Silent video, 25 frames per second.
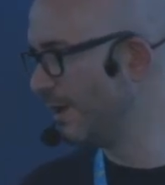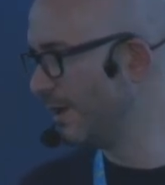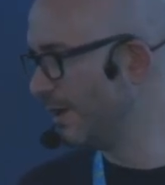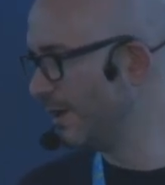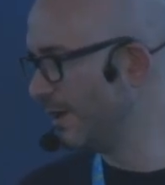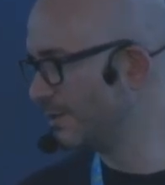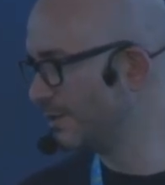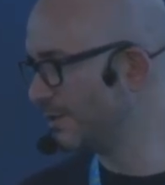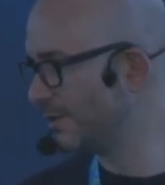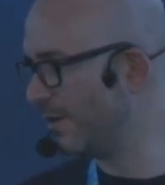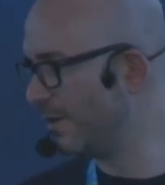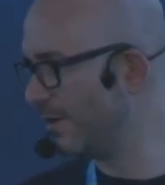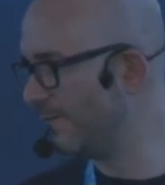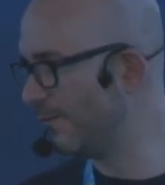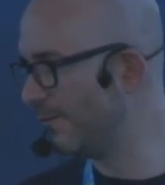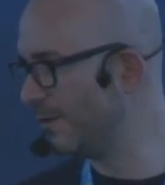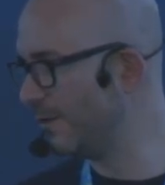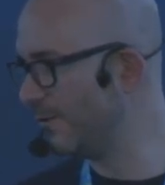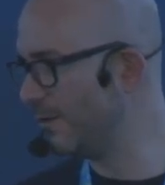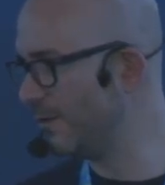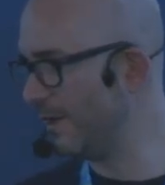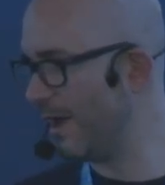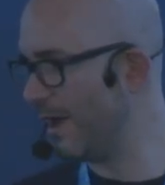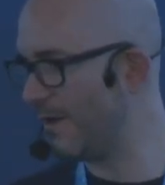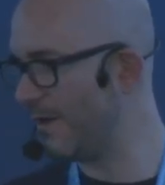So hopefully
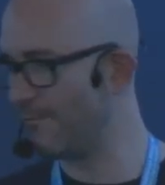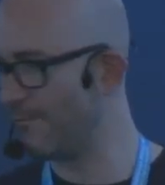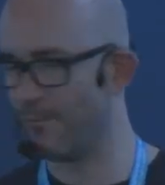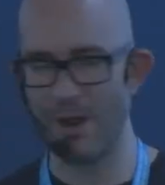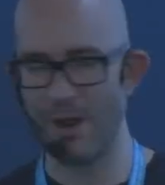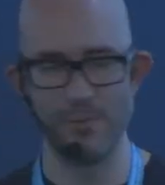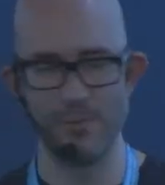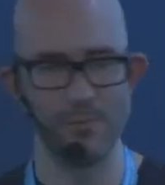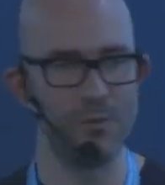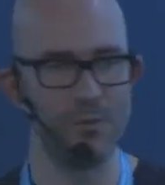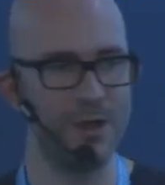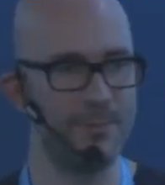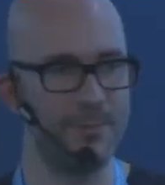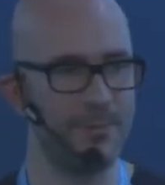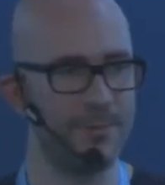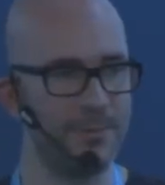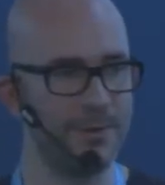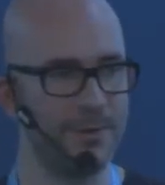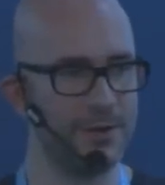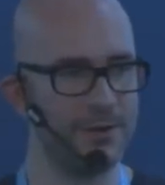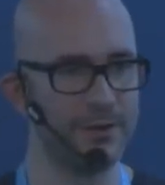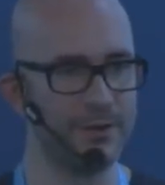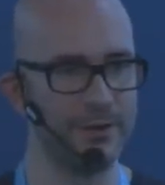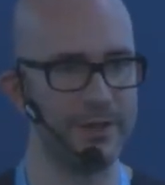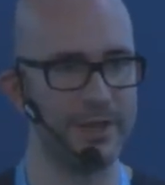we'll have one web
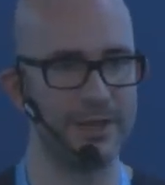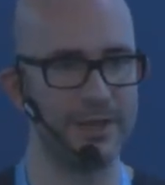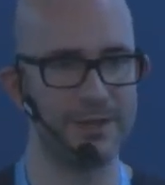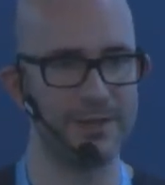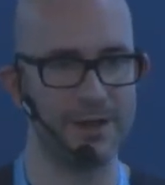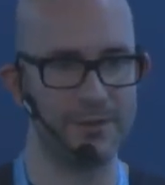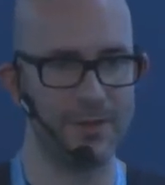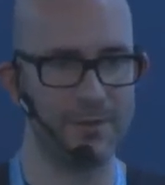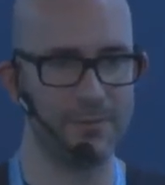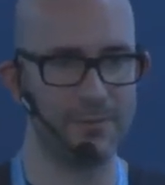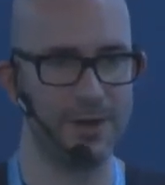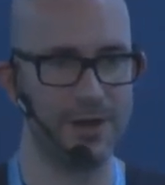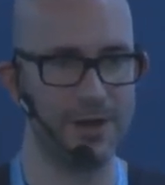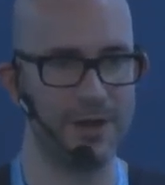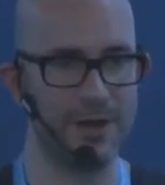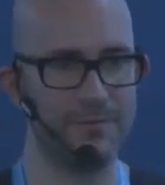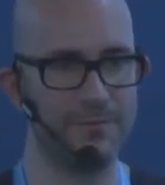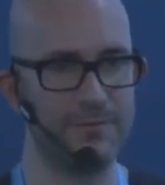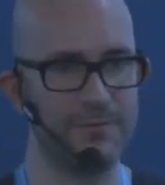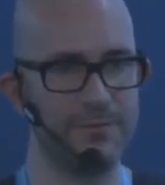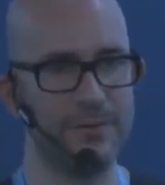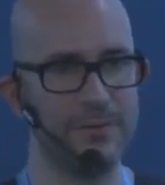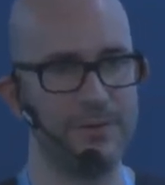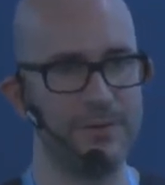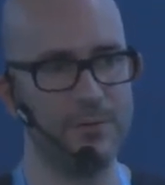and not like now that we have
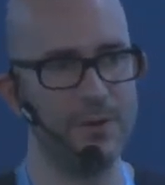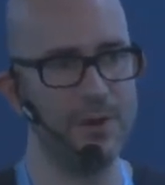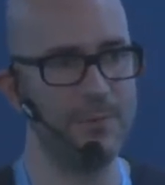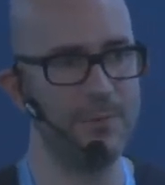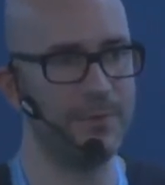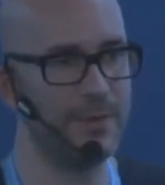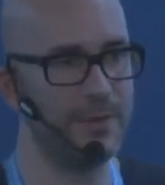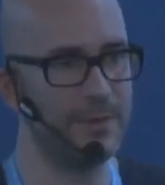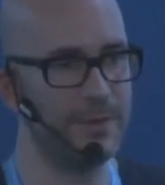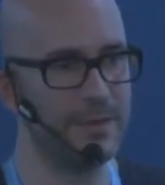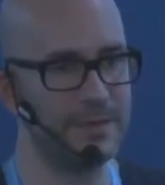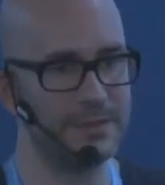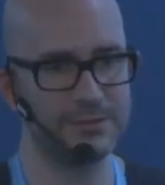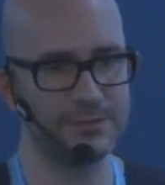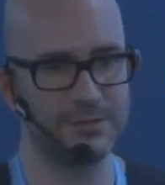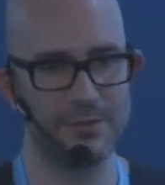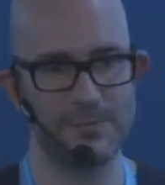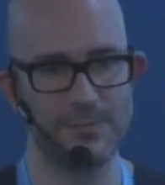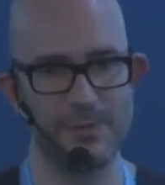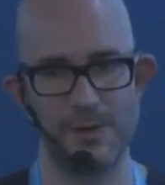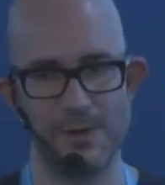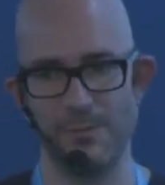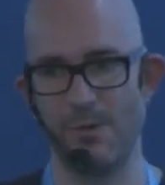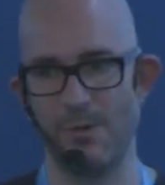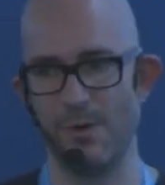the web on the desktop
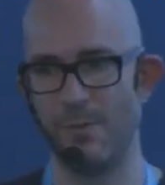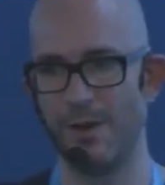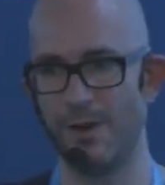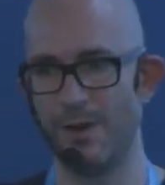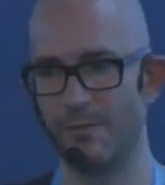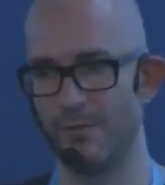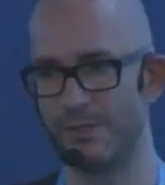and mobile,